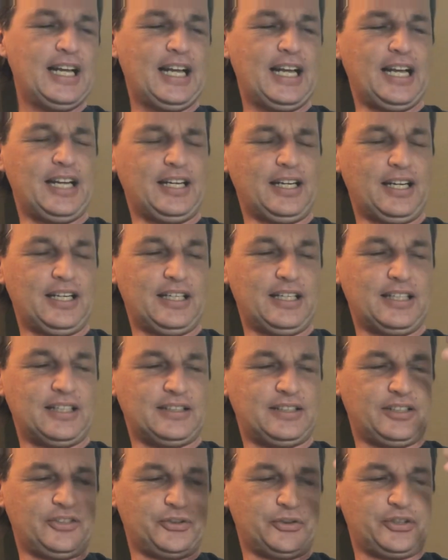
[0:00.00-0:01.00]
And
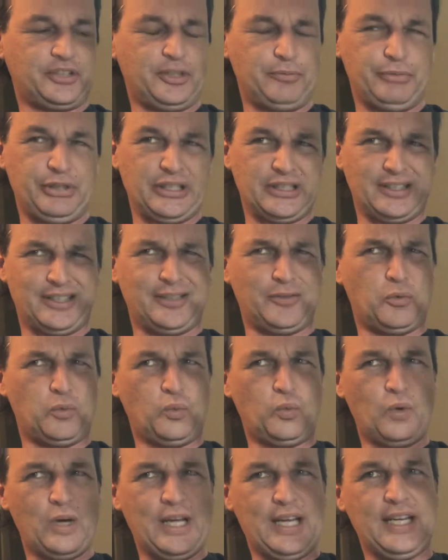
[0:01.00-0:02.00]
it's interesting because in a
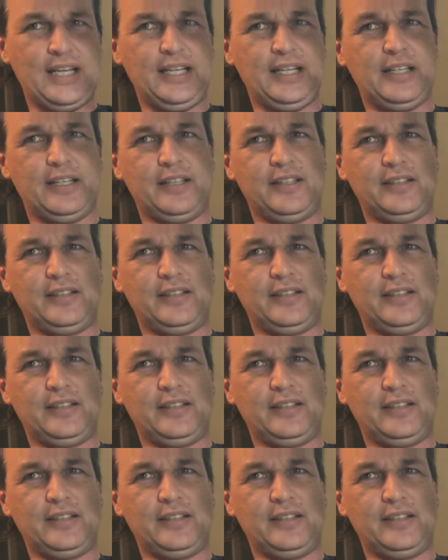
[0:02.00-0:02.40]
way,